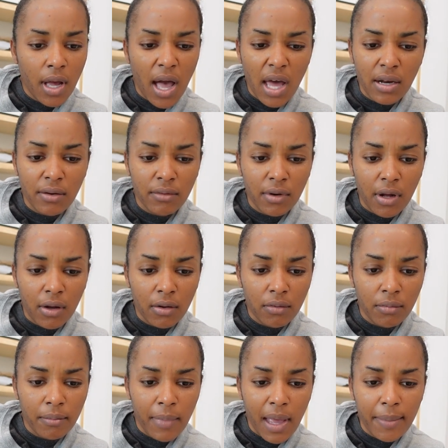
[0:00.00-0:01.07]
I don't know,
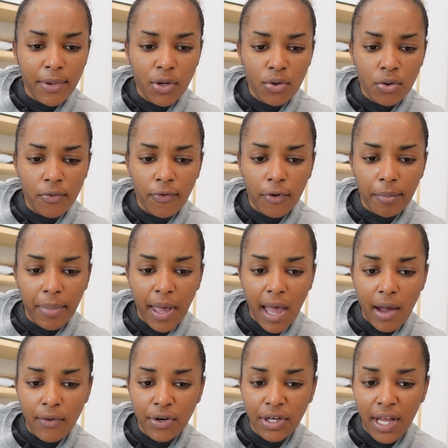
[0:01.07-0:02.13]
maybe Hoover
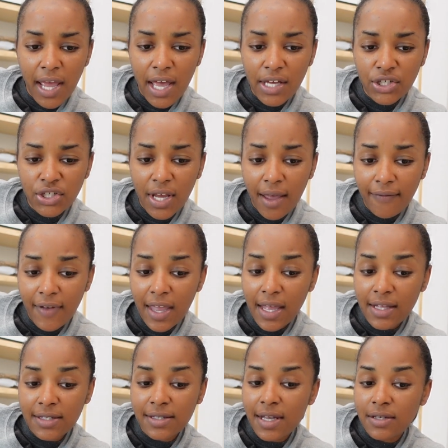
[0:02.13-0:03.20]
Power Dash
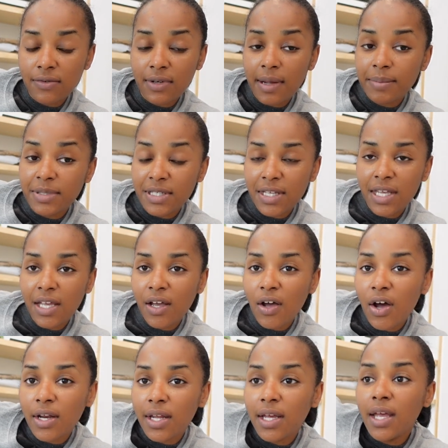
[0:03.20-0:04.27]
Advance. that's what I'm seeing
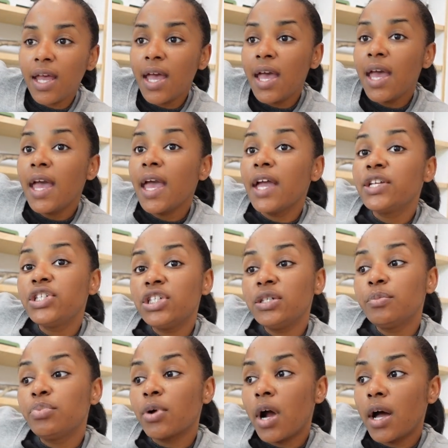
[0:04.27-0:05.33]
on it. And she
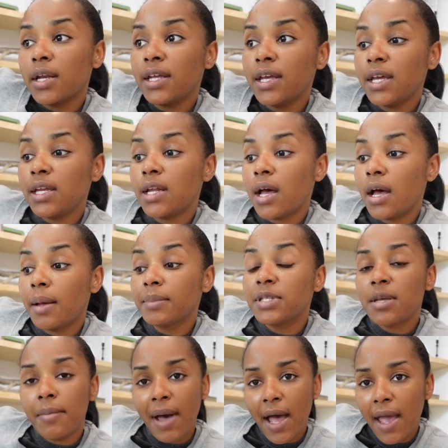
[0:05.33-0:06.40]
brought it um,
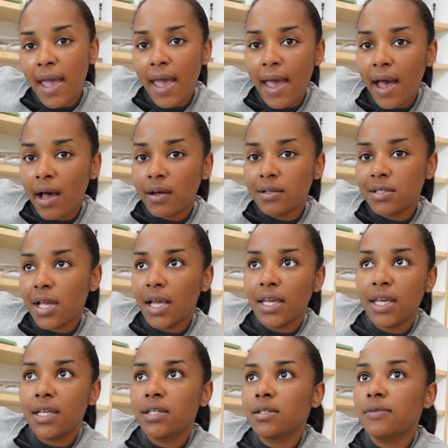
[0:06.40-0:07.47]
to my house, I
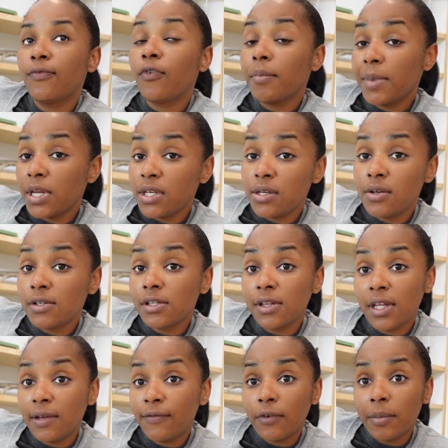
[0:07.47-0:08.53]
guess, for me to use and
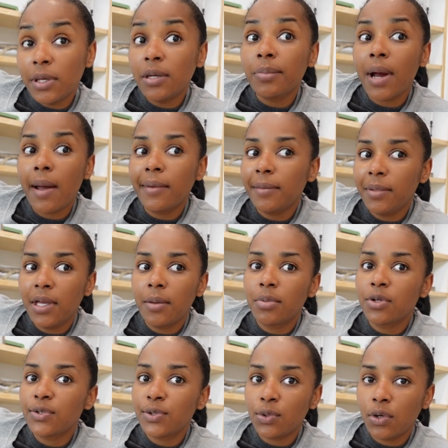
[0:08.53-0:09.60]
then for me to probably be able
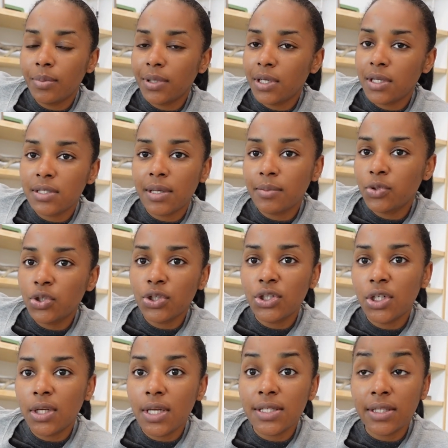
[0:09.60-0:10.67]
to store because I'm sure
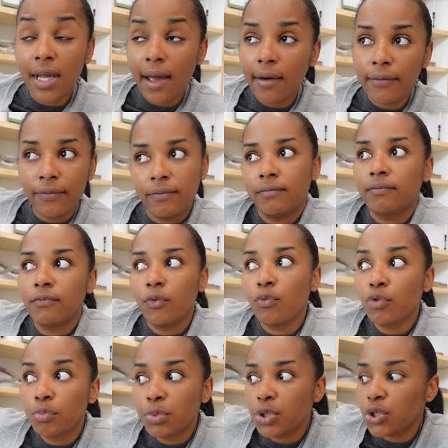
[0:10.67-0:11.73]
she doesn't have
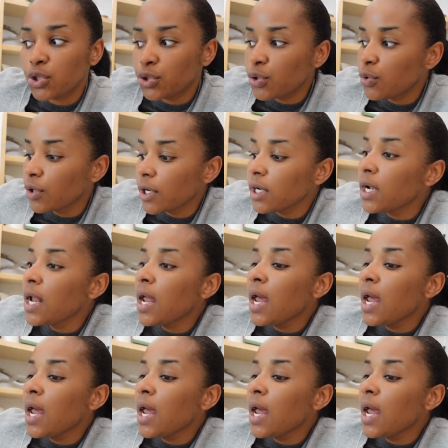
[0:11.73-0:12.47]
room to store it